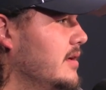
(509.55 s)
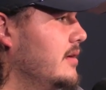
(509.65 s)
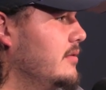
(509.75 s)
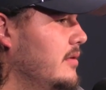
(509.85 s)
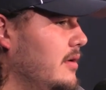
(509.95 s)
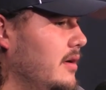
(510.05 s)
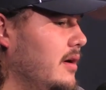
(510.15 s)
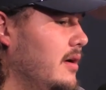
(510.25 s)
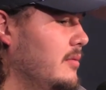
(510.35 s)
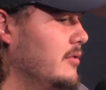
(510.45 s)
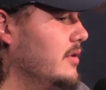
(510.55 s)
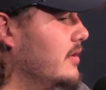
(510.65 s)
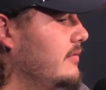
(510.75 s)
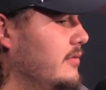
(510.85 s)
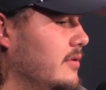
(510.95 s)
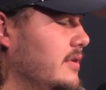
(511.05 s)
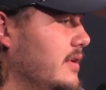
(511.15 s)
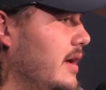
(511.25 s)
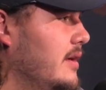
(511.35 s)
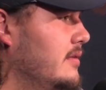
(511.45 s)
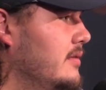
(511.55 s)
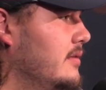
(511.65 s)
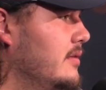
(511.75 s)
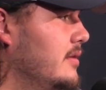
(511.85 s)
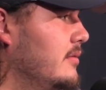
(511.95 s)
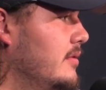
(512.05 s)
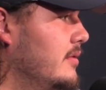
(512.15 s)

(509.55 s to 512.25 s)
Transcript: So we're looking forward to that, and, you know,